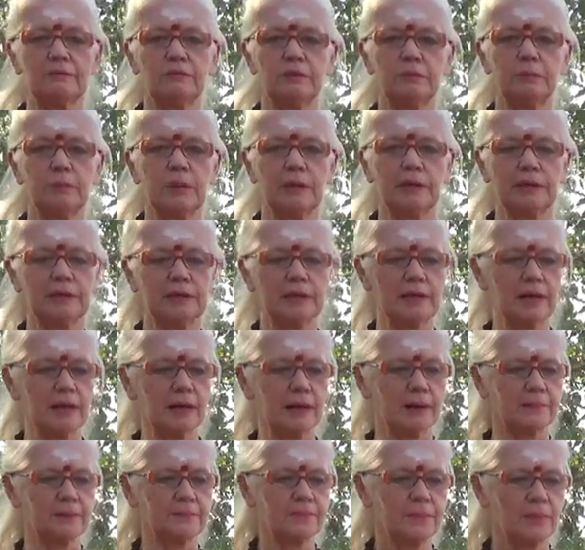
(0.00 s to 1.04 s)
with
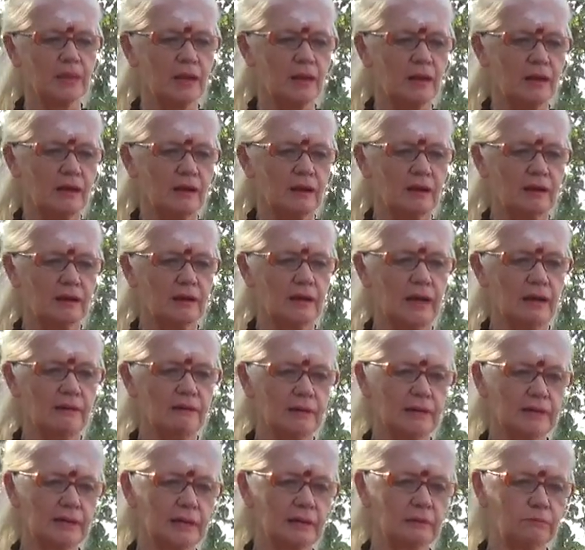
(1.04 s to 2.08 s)
media.
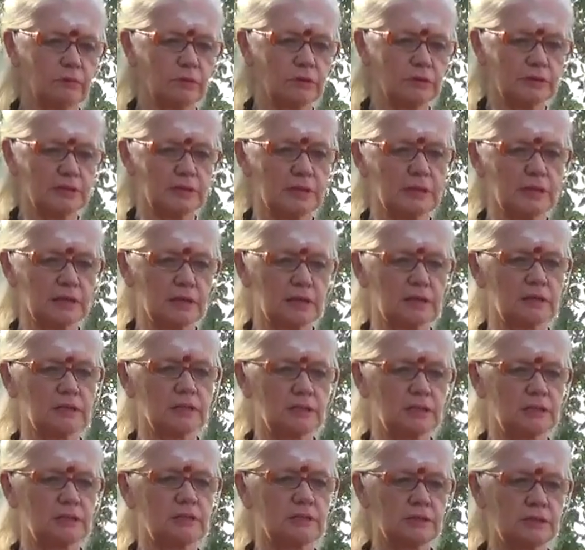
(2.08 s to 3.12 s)
Everything was
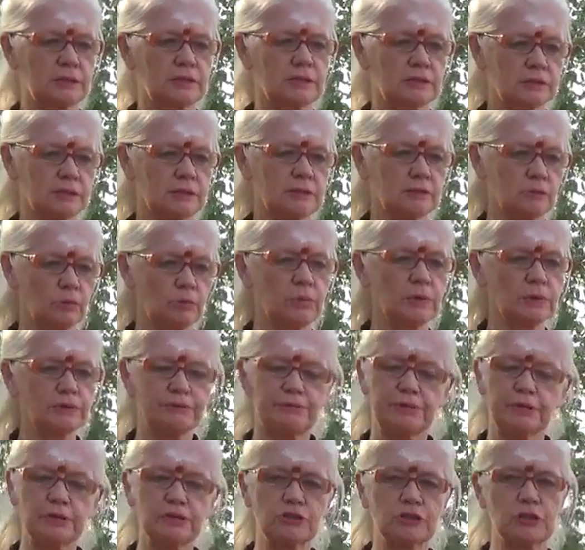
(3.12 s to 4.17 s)

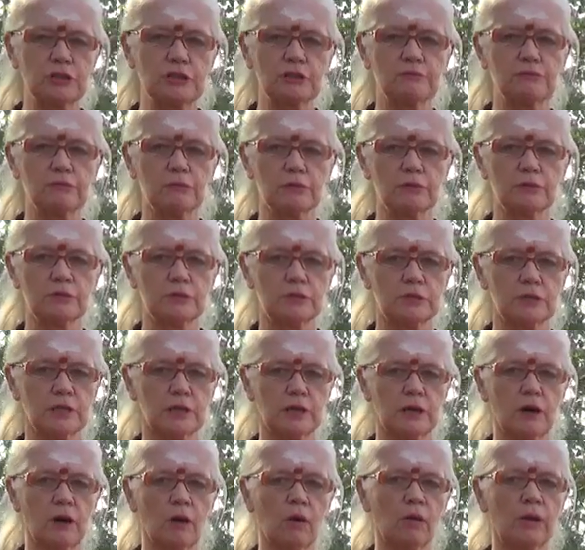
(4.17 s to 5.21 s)
superficial, was
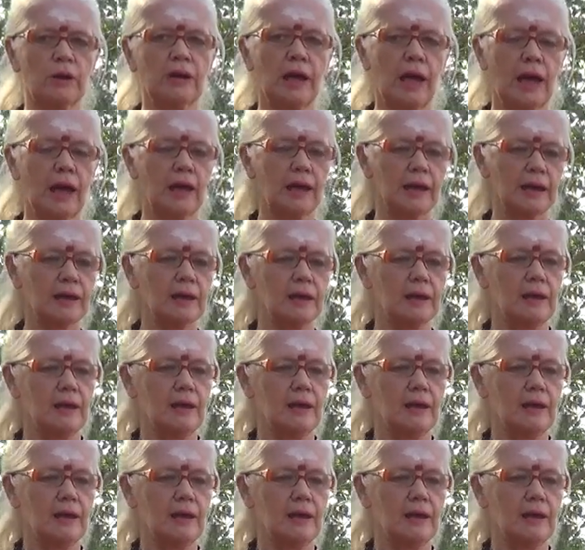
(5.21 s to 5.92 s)
okay,